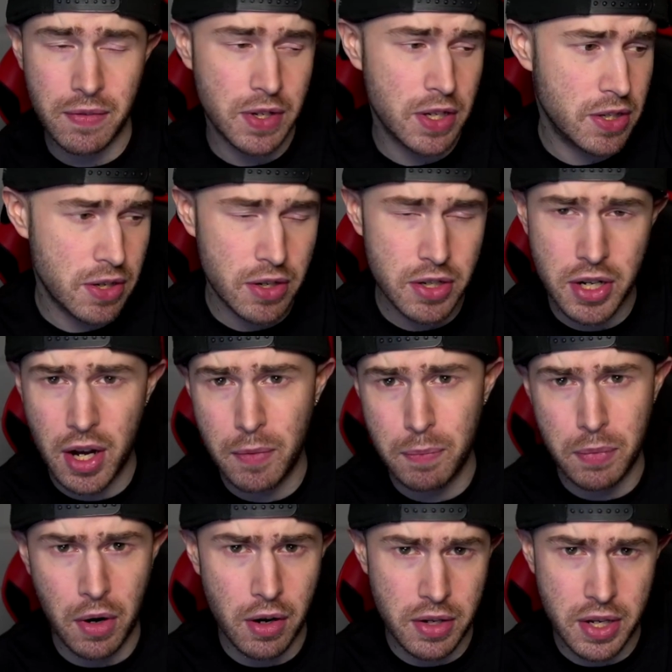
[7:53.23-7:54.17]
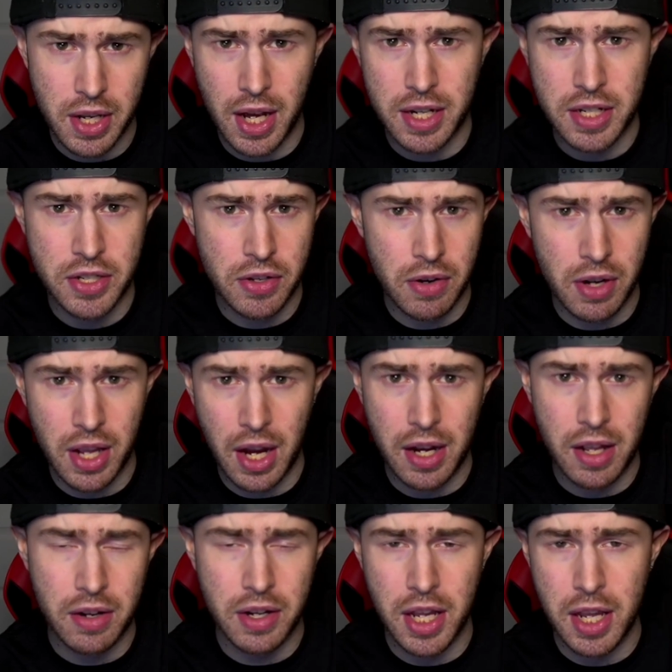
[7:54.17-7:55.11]
Just search up RTX
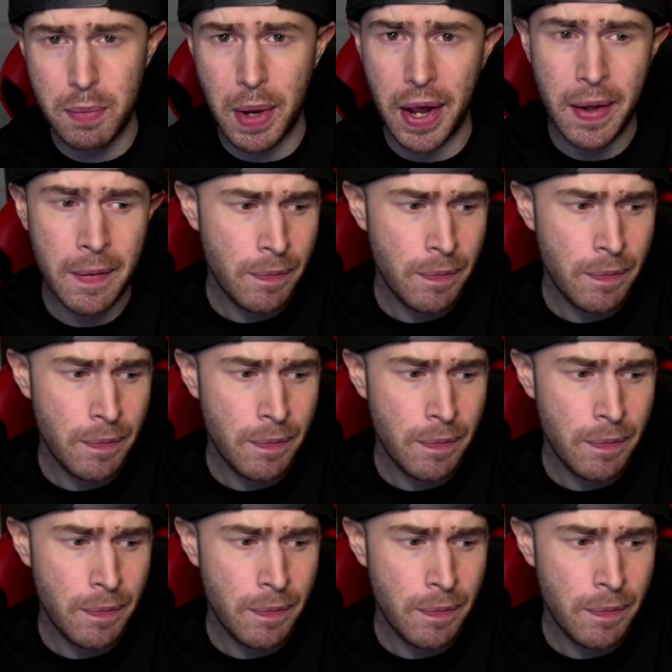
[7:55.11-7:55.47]
3080 on eBay.